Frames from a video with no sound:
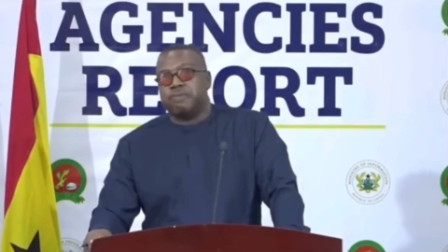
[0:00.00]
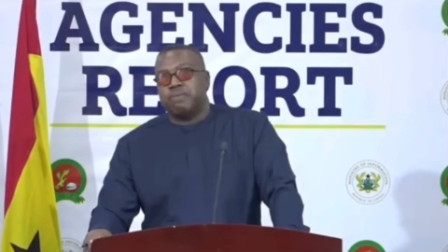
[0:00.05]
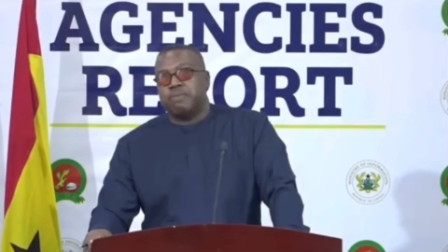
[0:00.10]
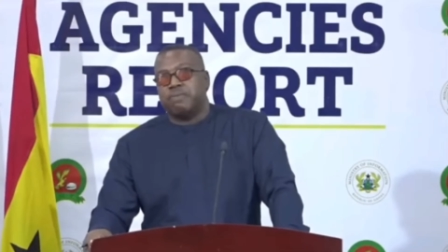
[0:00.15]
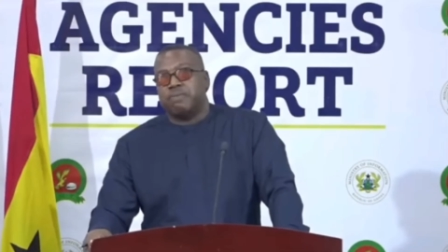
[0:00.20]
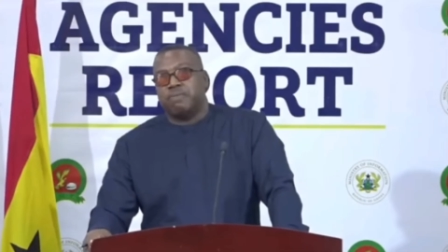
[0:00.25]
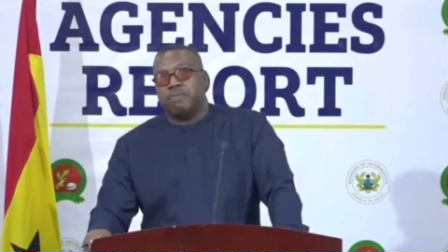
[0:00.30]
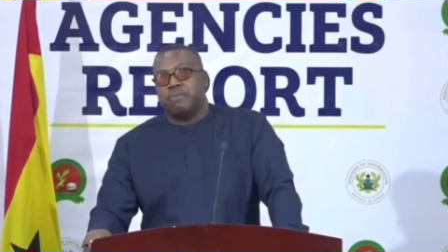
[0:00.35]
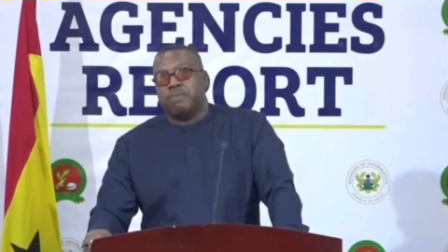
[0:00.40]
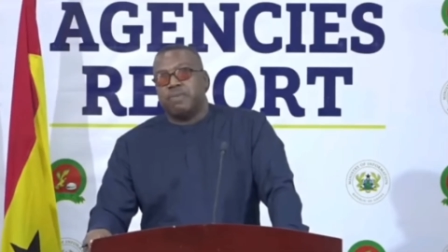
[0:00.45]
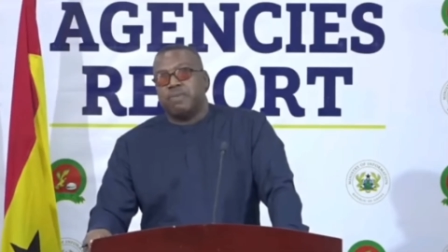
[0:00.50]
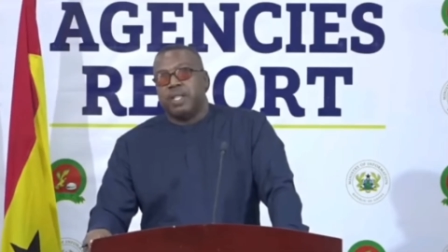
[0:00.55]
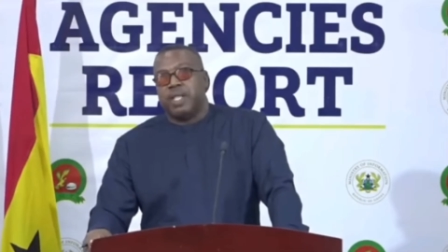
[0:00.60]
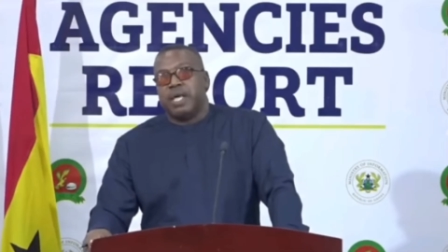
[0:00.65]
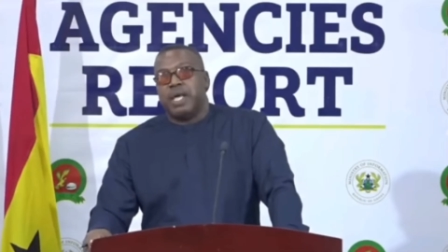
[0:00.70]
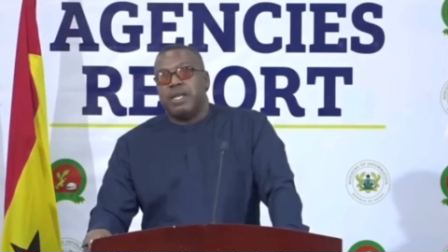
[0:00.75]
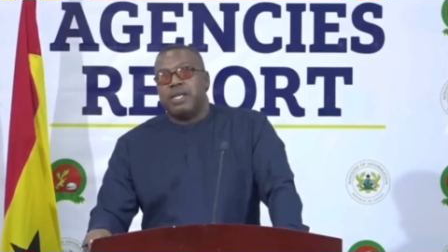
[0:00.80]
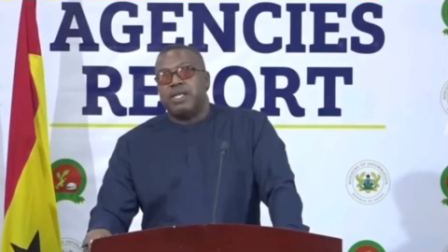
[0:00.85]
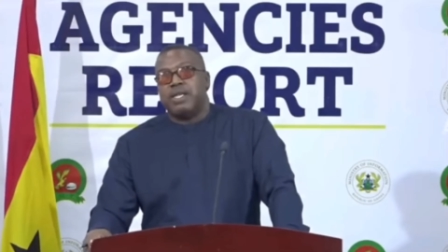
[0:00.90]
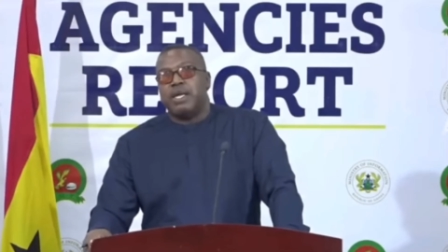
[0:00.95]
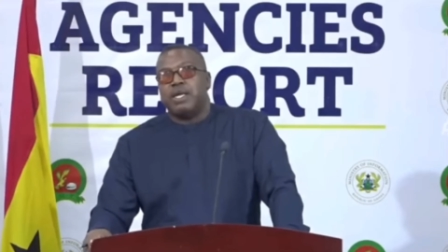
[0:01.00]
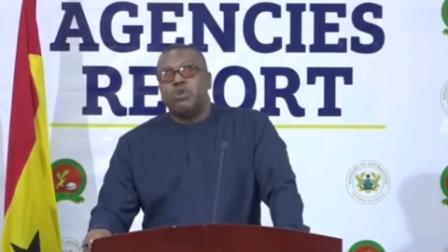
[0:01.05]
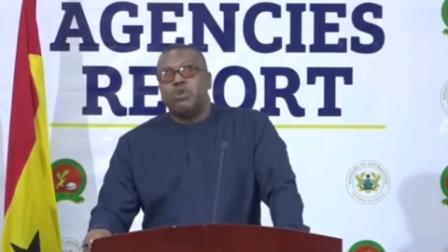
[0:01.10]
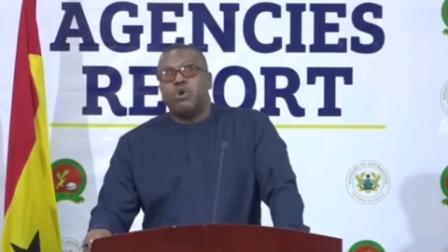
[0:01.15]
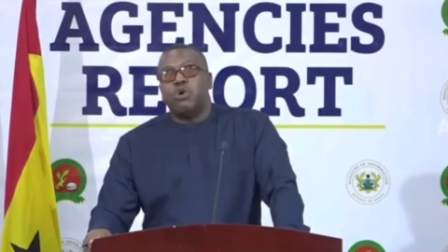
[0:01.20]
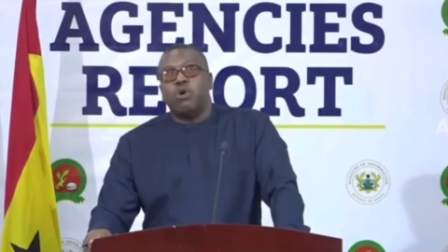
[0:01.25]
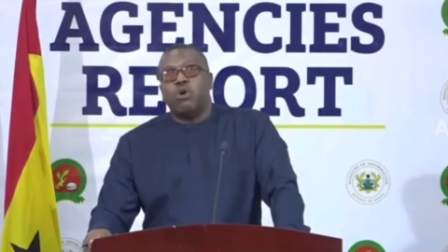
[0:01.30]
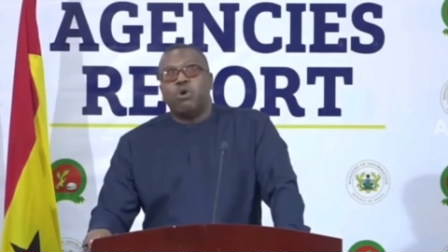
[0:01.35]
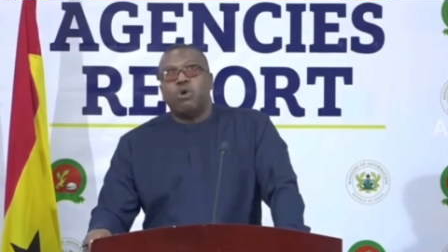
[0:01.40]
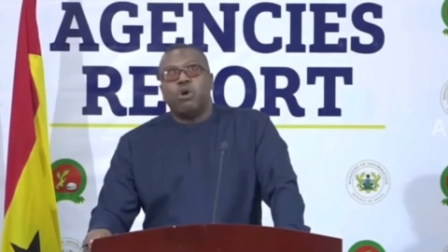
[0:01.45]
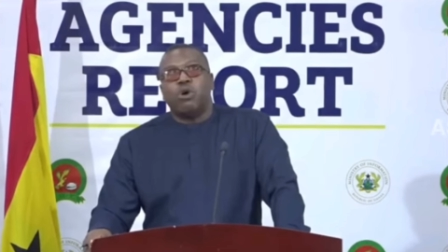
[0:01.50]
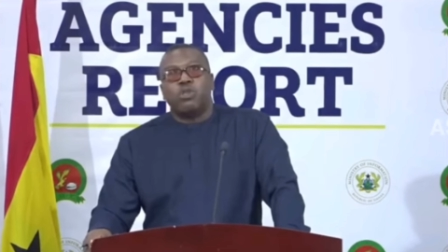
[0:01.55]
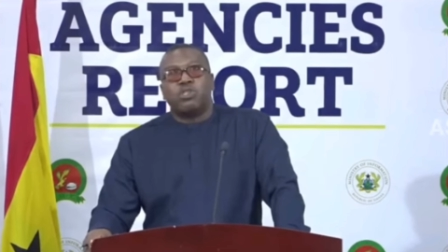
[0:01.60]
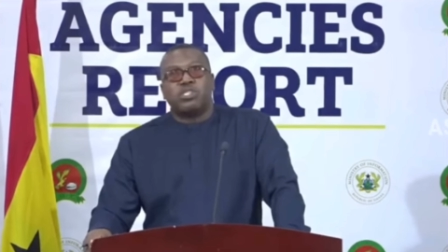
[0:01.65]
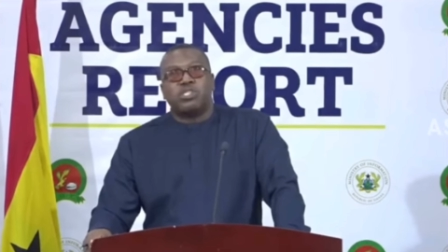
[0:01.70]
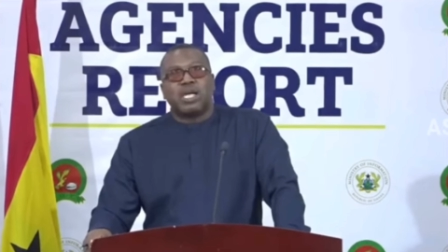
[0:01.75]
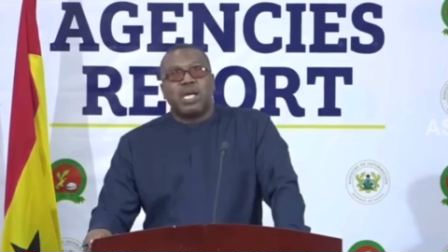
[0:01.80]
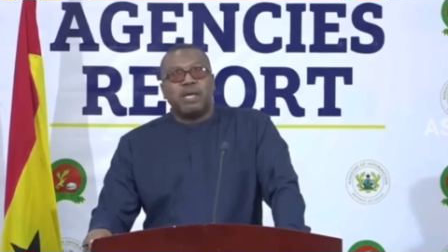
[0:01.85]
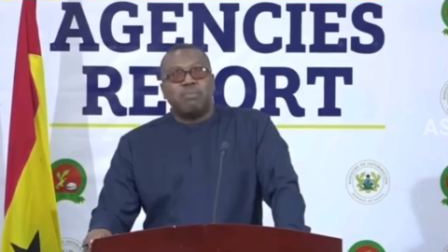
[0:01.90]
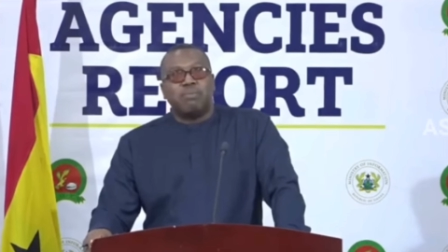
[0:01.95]
Very, it is significant. And
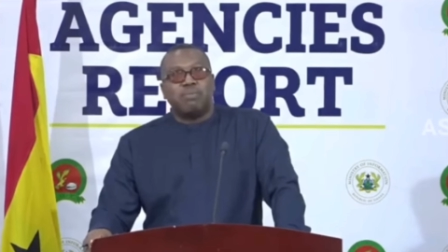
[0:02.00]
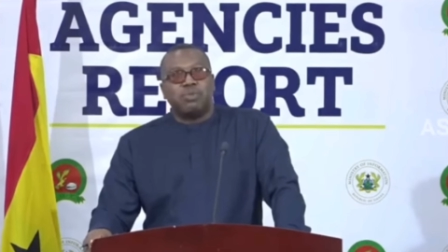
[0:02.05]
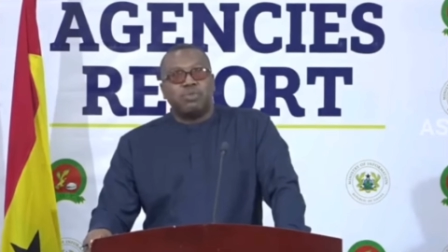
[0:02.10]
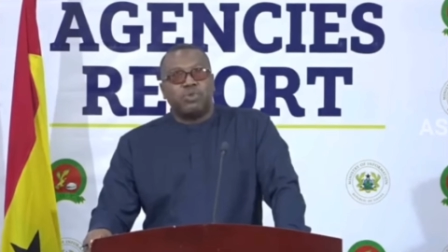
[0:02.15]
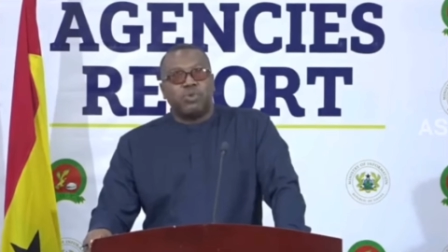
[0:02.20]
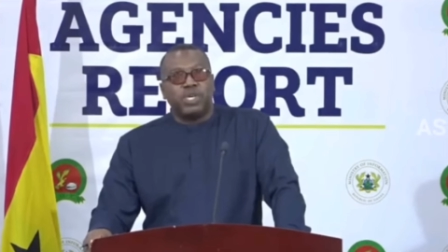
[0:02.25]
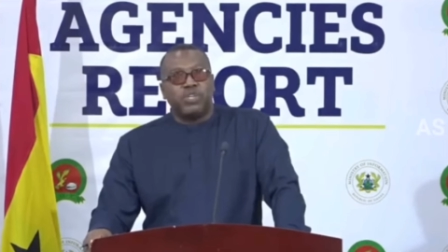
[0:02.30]
no lost